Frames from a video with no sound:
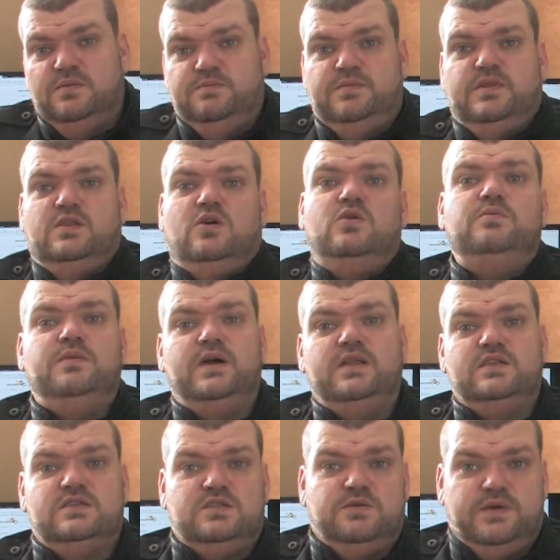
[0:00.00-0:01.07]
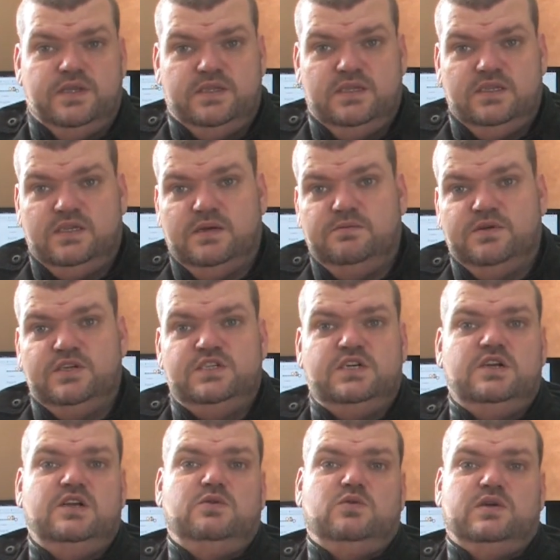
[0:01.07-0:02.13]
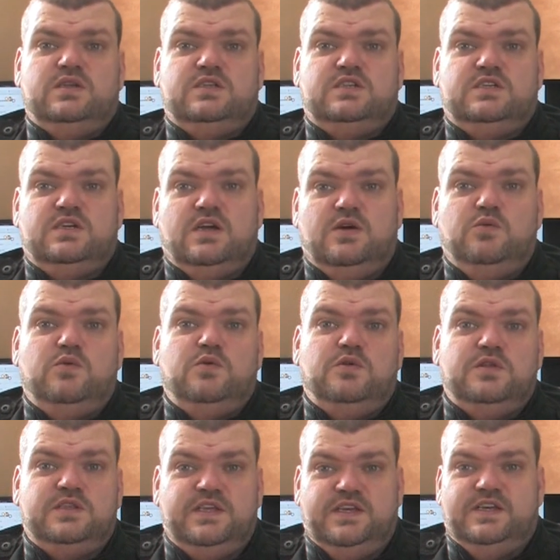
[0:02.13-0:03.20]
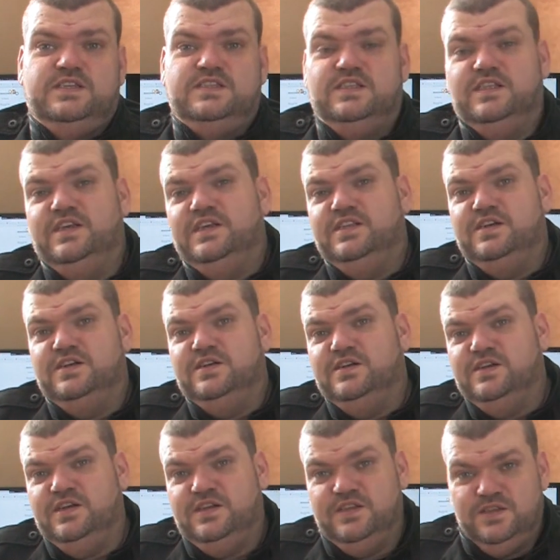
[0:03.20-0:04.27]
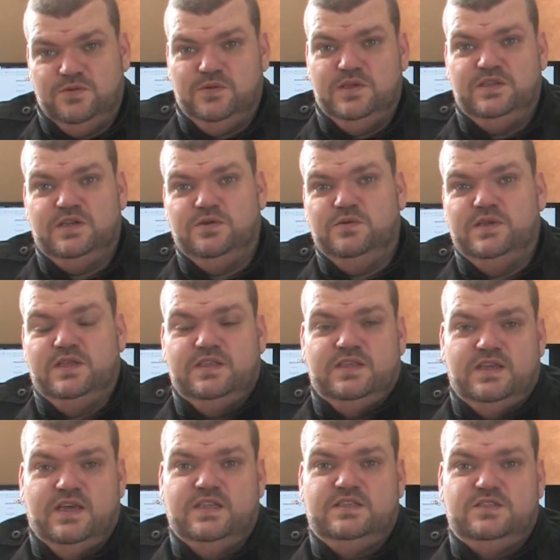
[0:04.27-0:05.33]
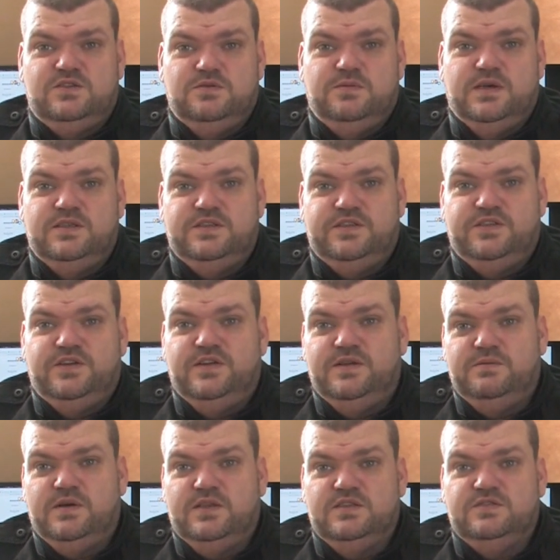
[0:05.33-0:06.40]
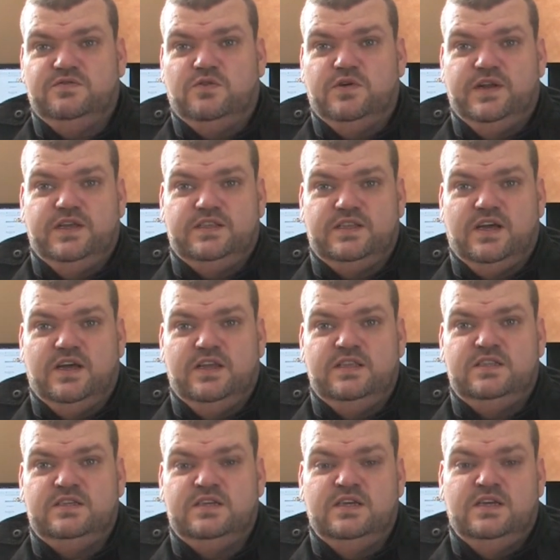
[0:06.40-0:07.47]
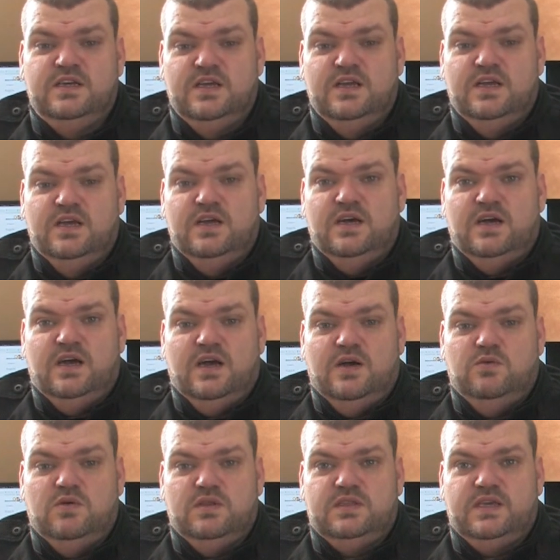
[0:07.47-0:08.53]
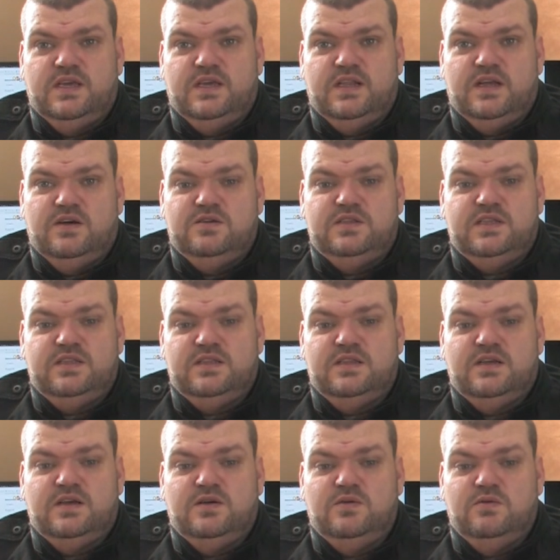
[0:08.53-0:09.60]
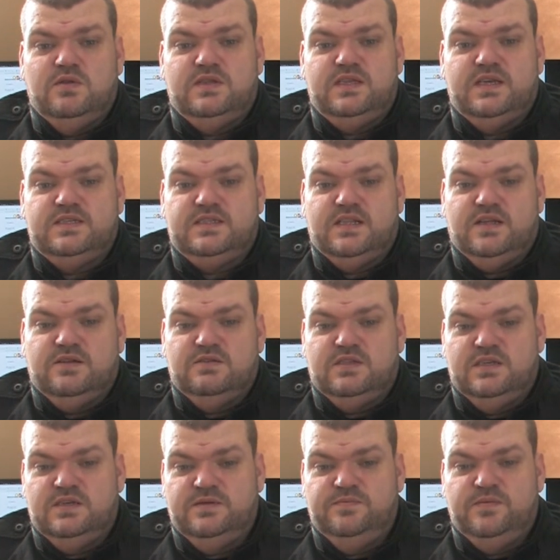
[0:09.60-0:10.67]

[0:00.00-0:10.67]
below -20 temperature, which we'll test later in the winter when it gets to -30, -40 at night. We'll take it out and we'll test it out.